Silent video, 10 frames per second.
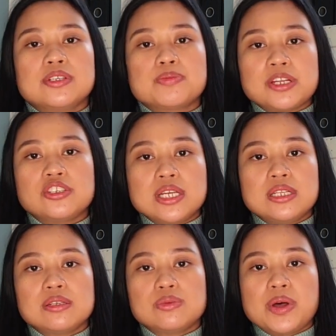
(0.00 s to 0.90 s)

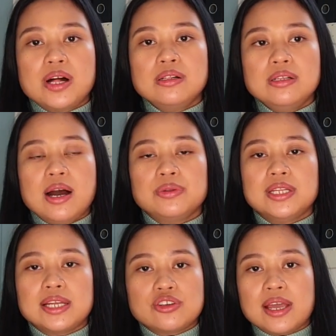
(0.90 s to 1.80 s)
spreadsheet as well. How
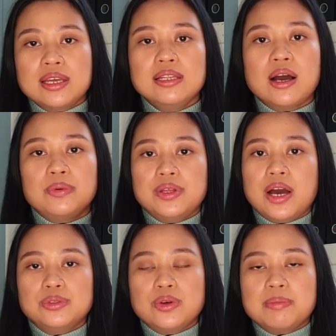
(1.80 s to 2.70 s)
did I track it? How
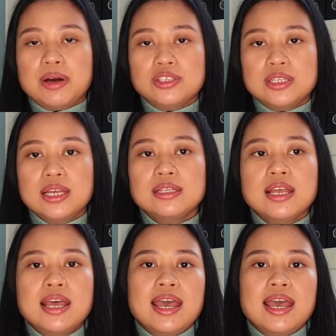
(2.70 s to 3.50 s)
do I budget it?